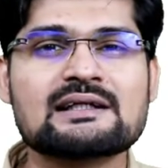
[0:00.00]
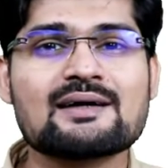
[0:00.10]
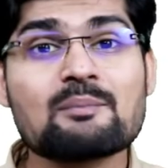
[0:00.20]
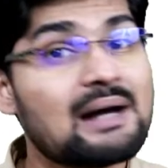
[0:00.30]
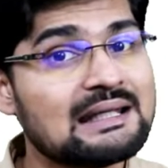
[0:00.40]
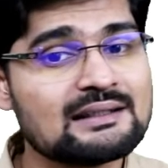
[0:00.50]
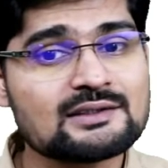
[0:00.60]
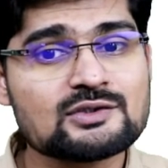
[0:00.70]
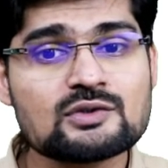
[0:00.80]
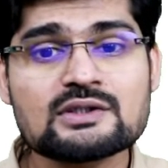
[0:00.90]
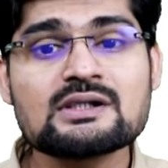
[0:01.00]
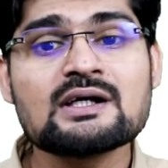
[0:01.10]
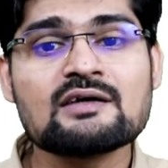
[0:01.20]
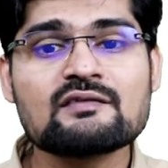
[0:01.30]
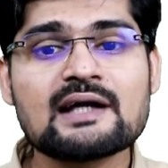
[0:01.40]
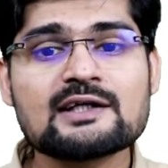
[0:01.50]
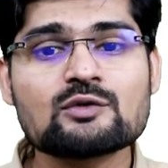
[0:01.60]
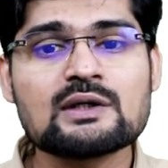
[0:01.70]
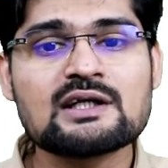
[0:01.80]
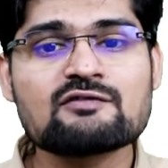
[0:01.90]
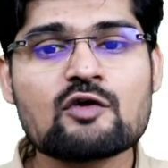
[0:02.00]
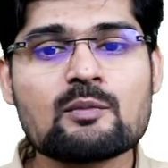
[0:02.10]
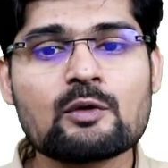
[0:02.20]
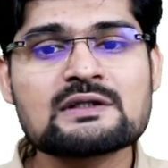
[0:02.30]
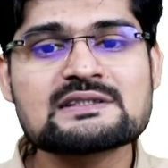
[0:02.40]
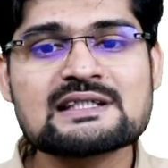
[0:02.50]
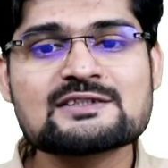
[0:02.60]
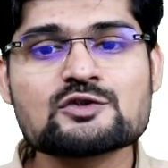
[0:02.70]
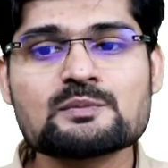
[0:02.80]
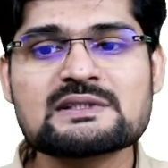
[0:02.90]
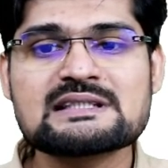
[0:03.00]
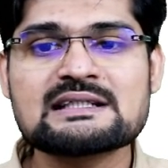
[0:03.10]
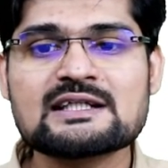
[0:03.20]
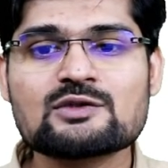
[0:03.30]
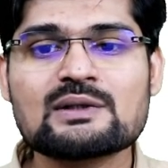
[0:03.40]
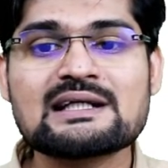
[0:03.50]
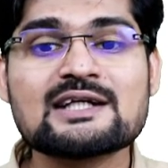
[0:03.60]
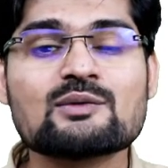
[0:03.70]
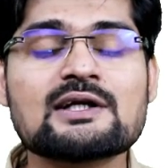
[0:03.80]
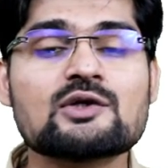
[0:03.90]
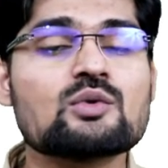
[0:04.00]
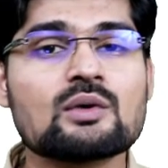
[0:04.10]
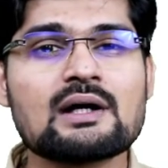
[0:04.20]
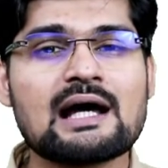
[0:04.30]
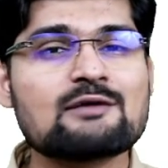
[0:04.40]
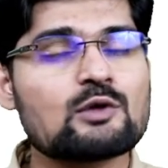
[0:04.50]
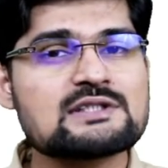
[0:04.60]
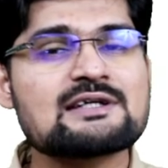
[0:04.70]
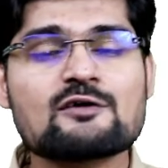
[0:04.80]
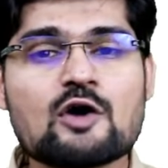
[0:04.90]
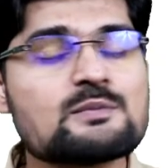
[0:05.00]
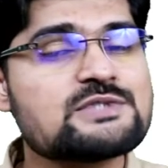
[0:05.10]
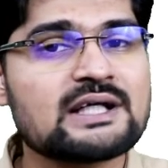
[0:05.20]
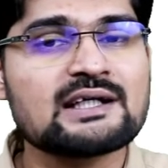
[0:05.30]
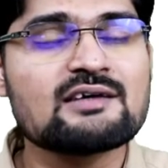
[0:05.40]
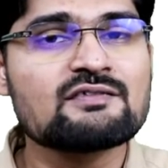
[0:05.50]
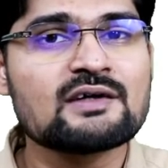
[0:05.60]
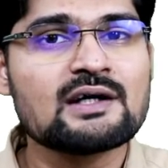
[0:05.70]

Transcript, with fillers: Combining the total, we get 24.62% in 2022. And what is our objective?